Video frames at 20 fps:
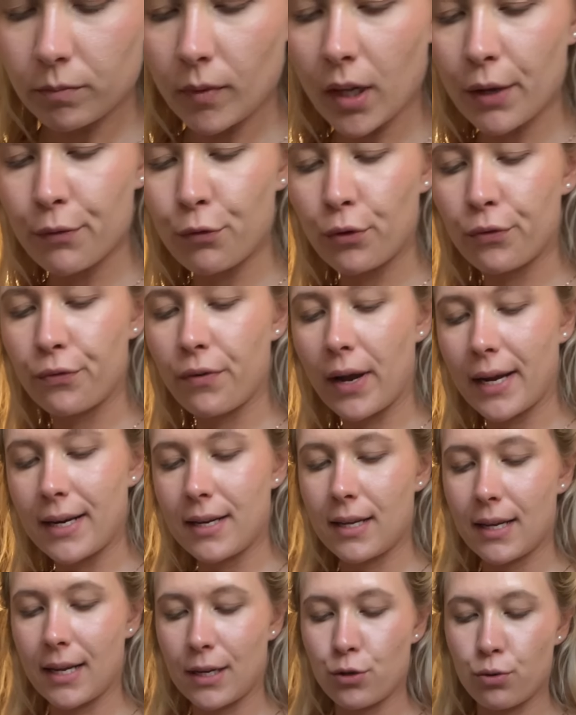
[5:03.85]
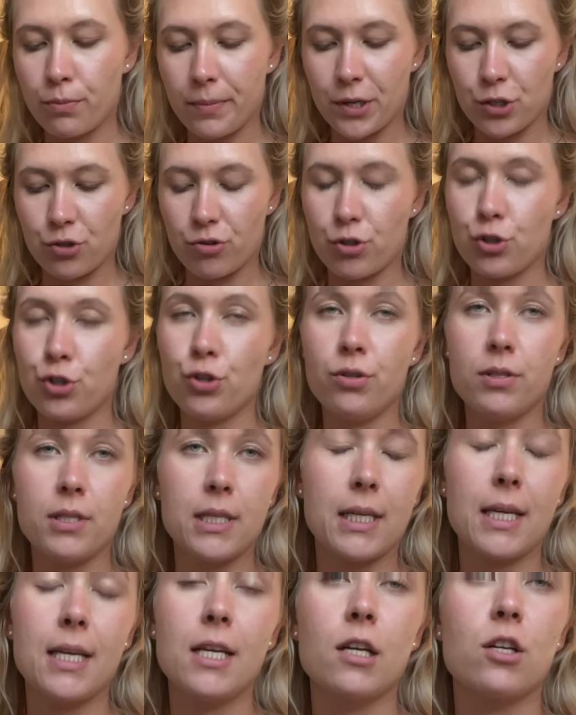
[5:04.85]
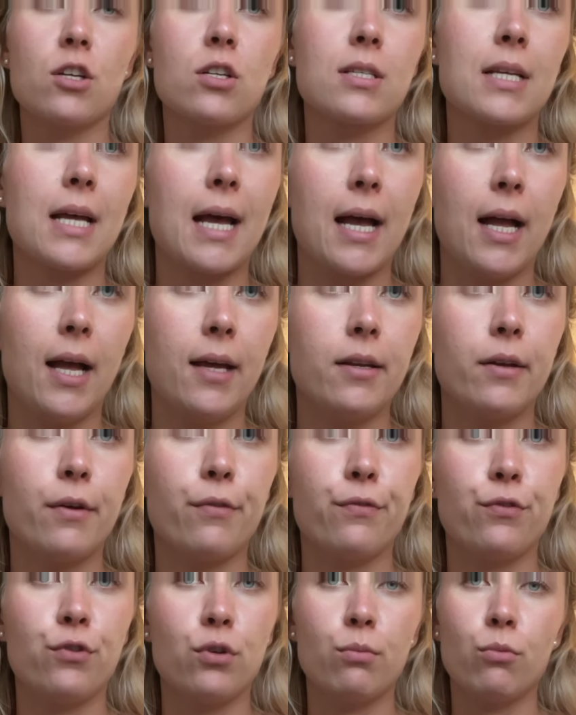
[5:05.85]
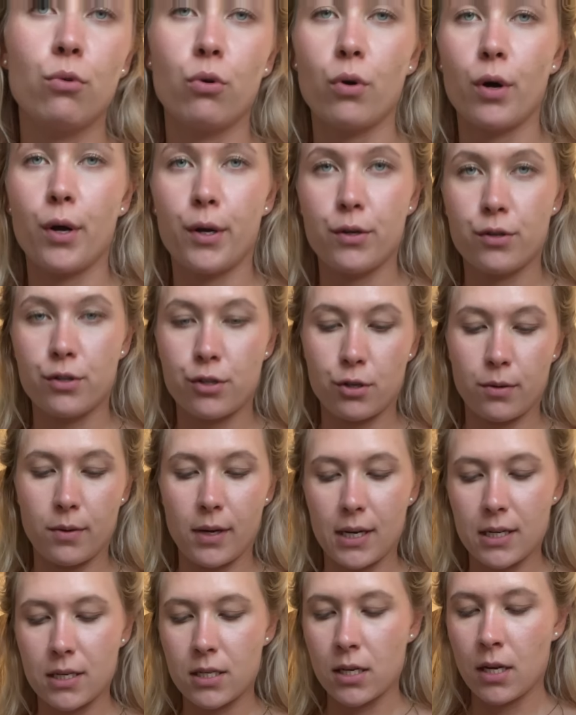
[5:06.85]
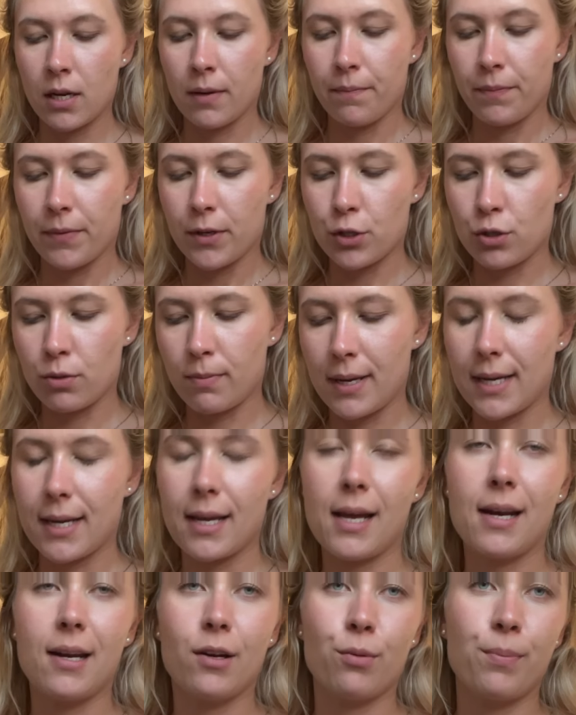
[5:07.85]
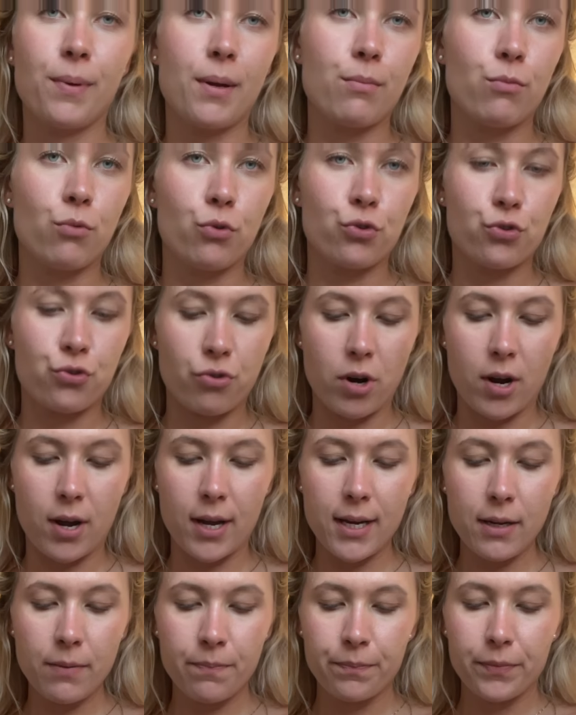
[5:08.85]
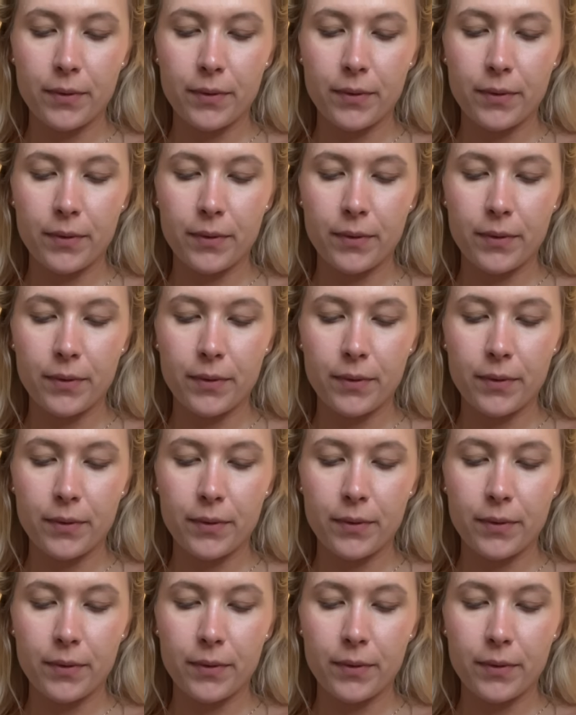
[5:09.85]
If you're finding again your mixture is too sticky, you can just add a few more oats to it to make it a little bit more dry.